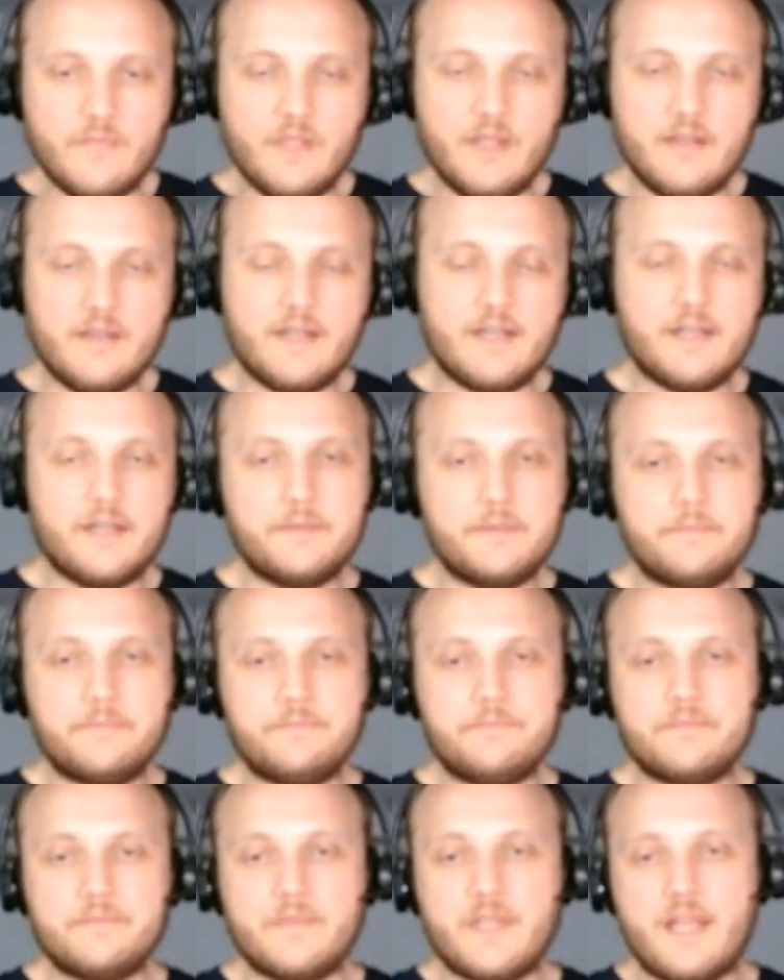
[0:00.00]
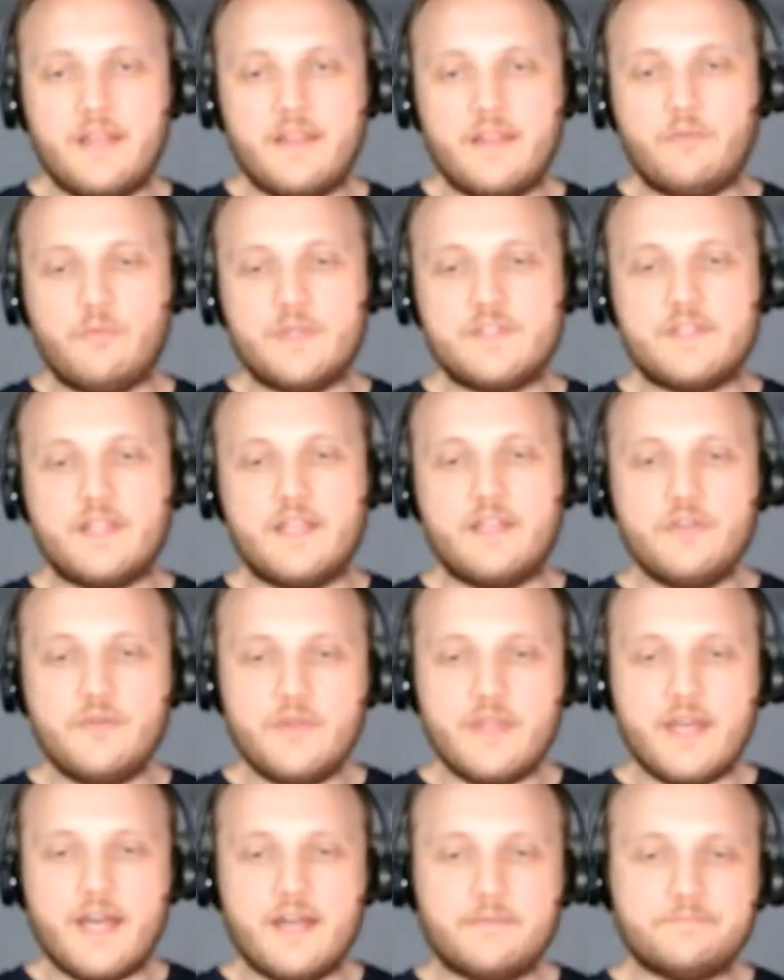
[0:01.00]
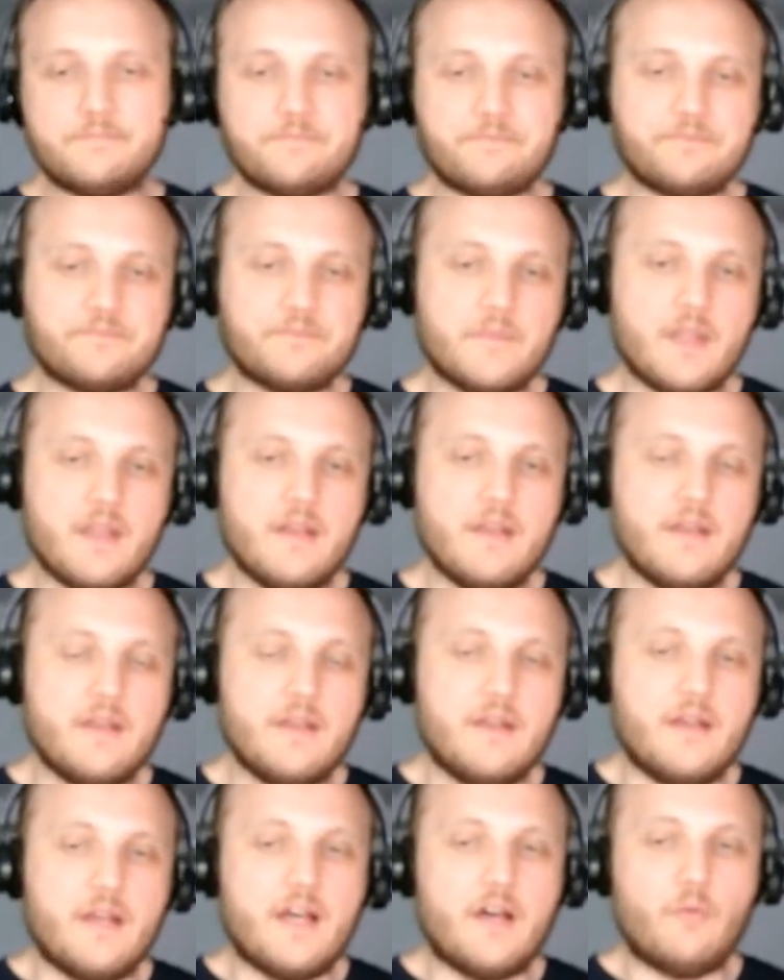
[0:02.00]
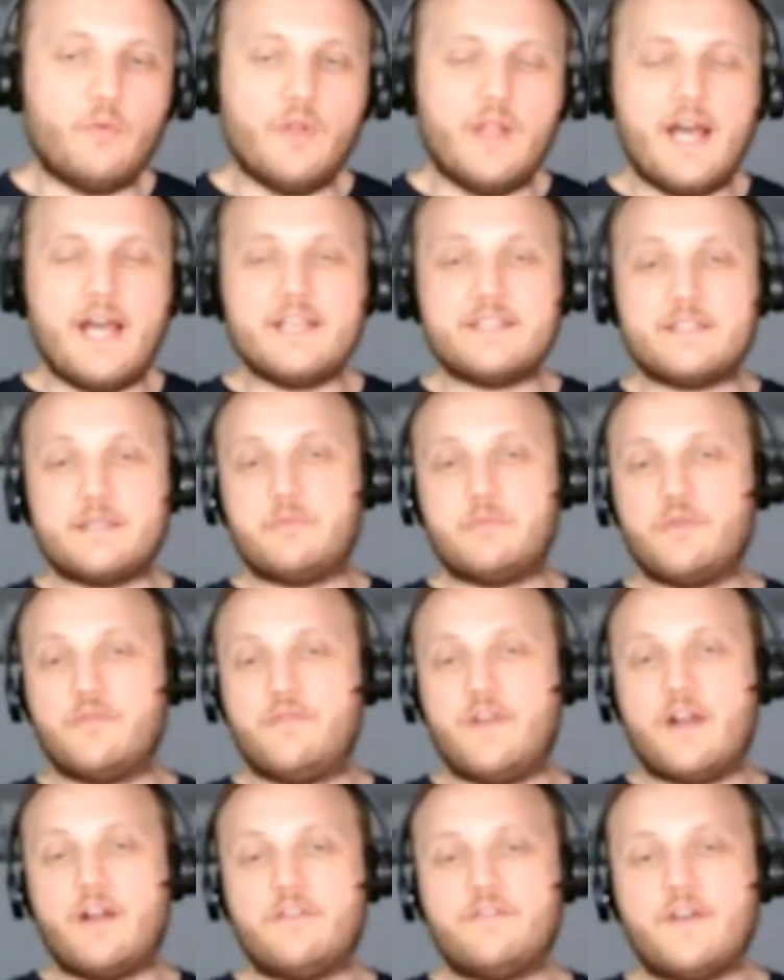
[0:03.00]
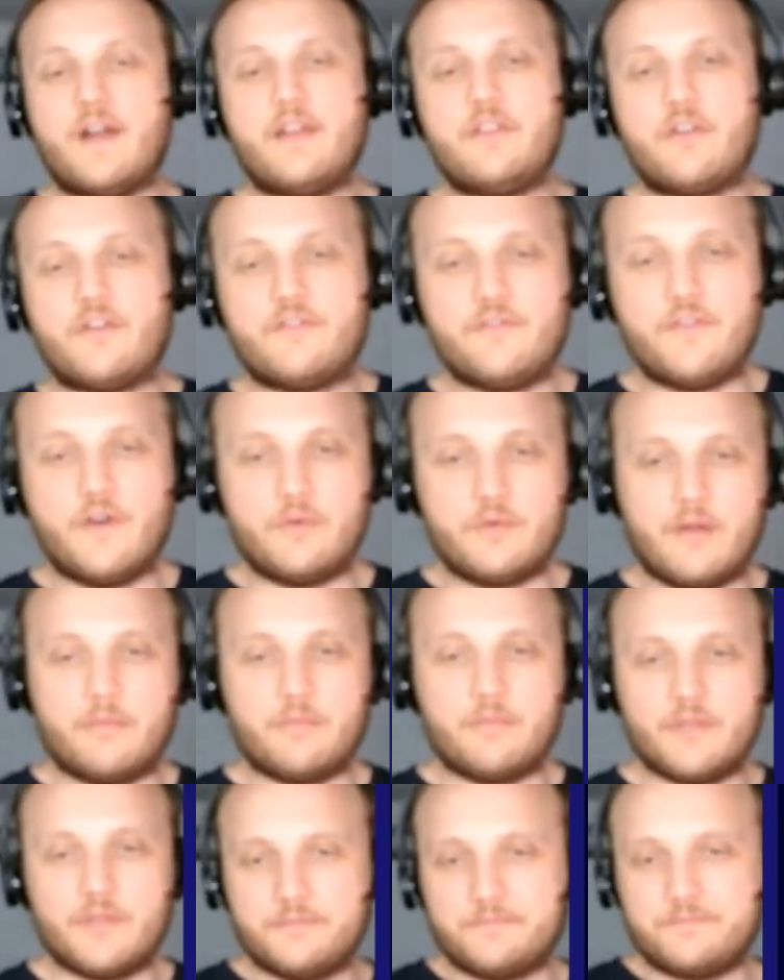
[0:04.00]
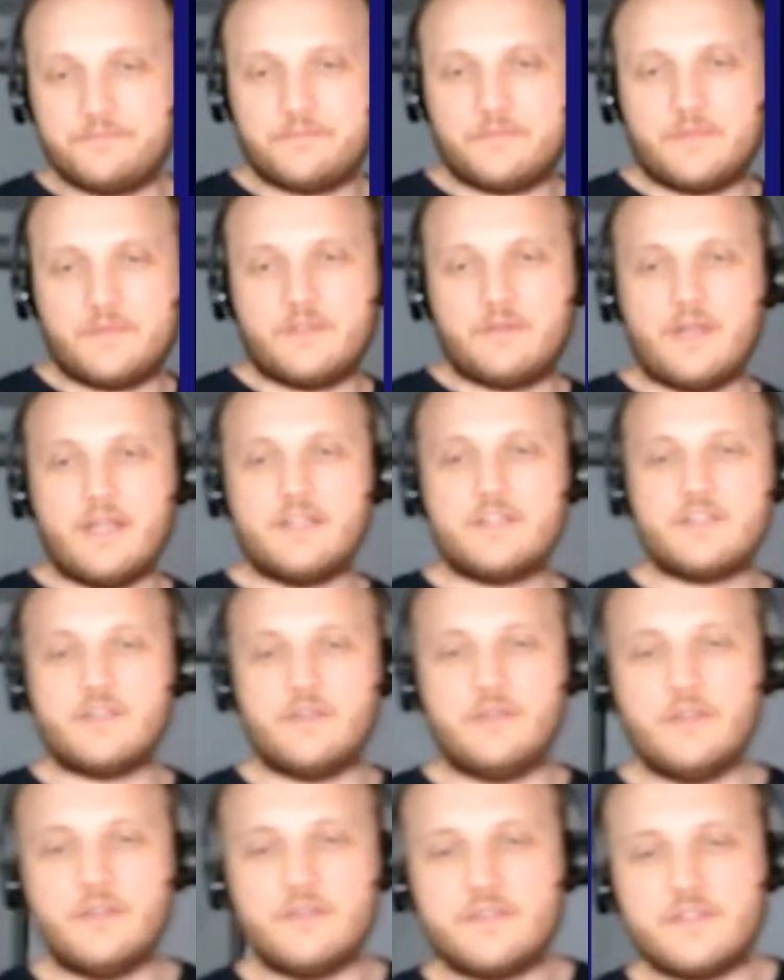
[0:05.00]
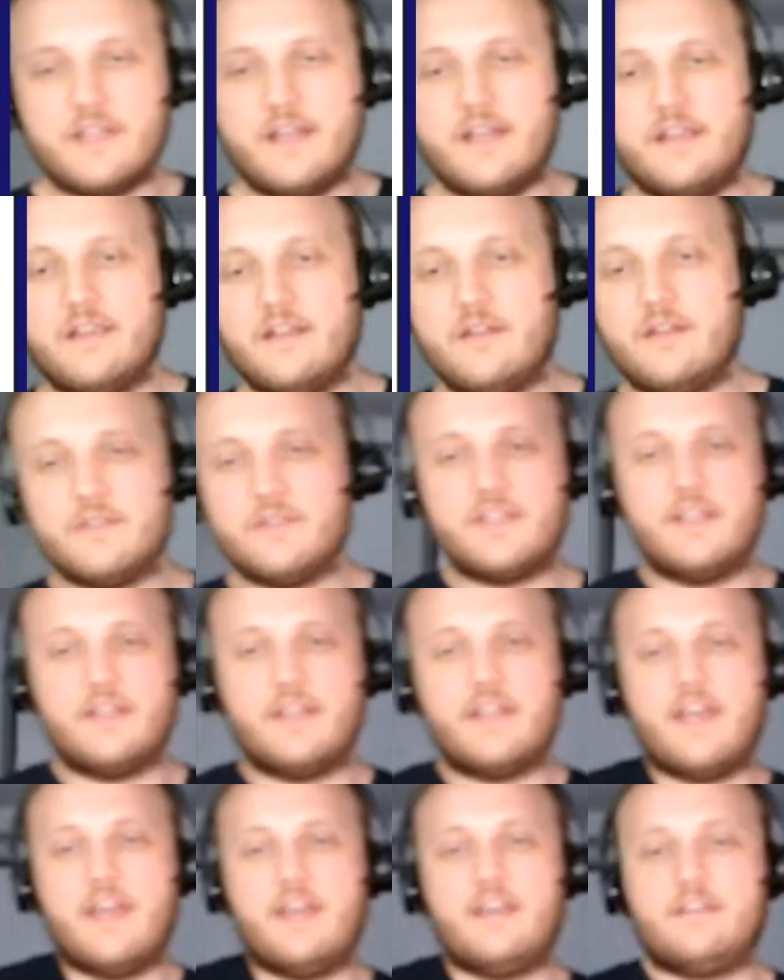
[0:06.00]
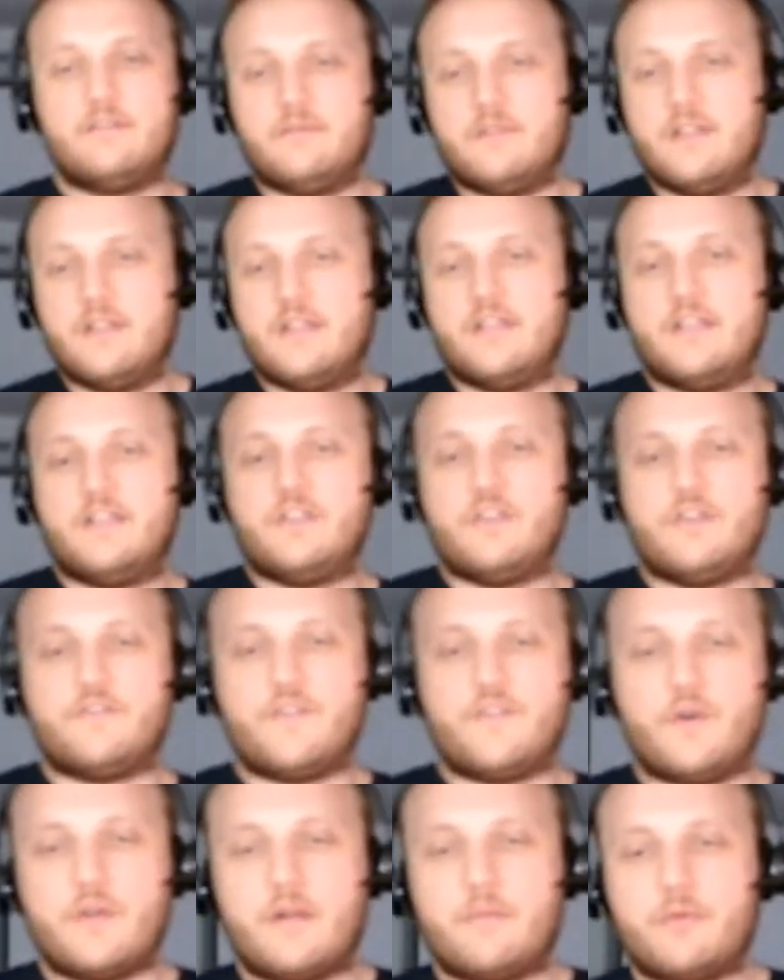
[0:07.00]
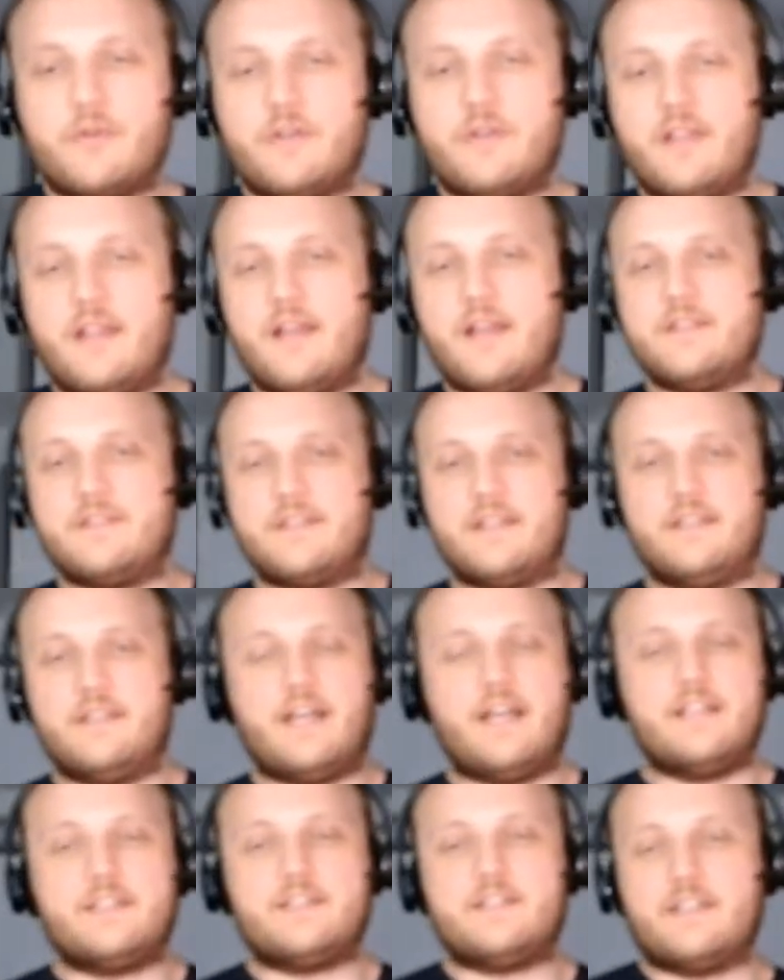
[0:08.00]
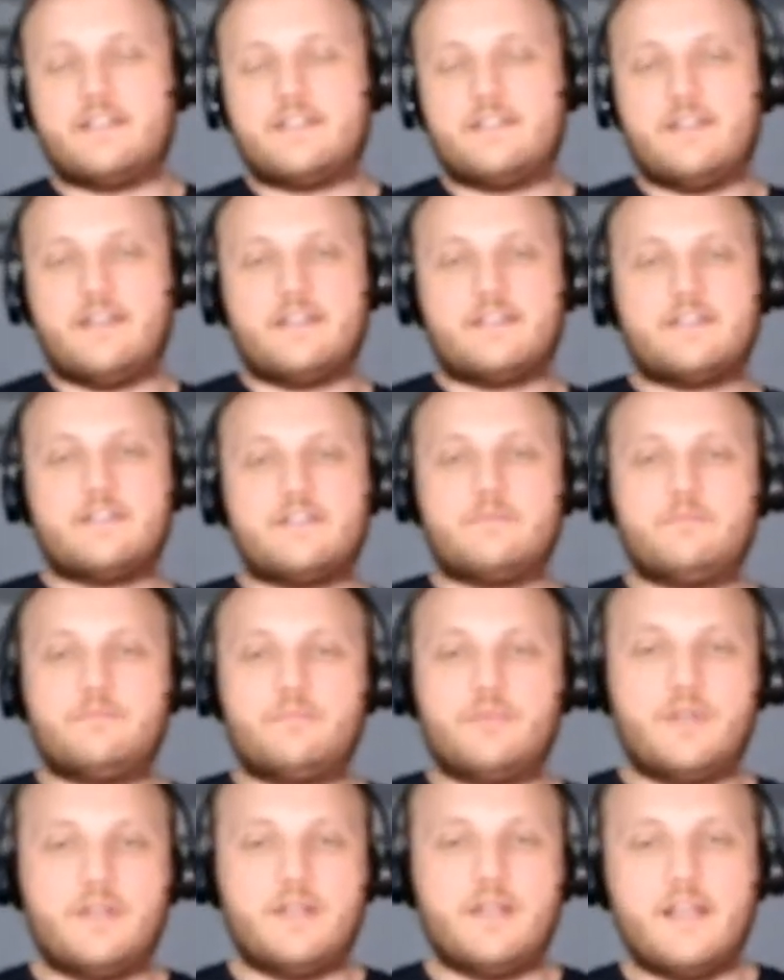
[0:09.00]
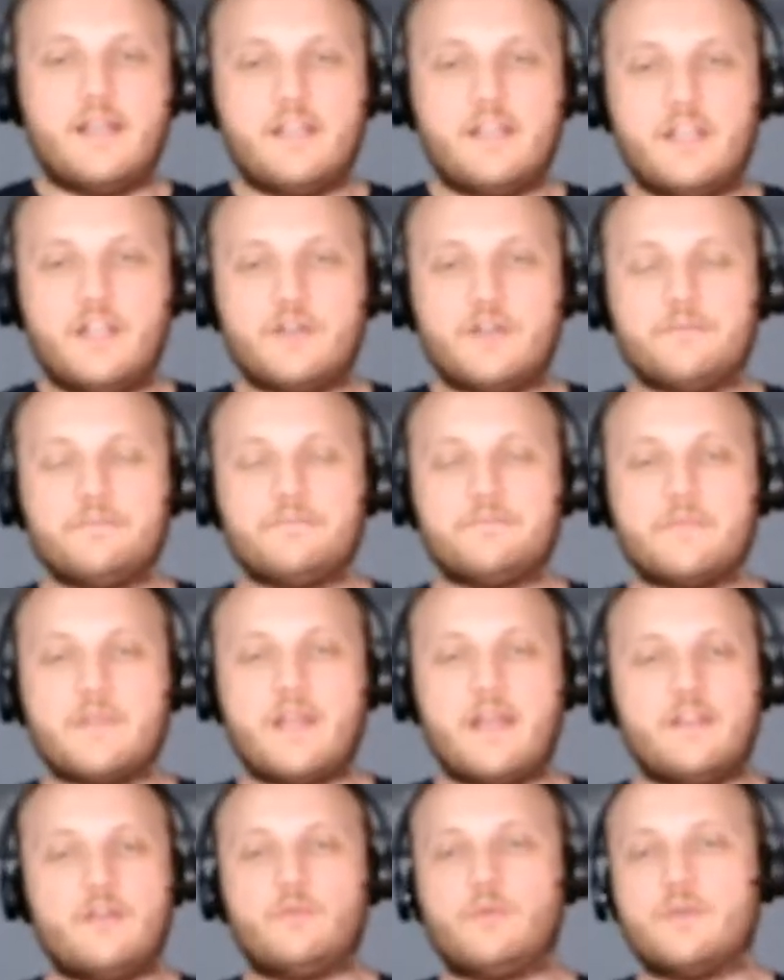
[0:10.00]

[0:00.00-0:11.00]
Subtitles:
and then once they do that, we'll ask them to verify their phone number. Right, so it'll say like, hey, your phone number ends in 966, put it in here, and then we'll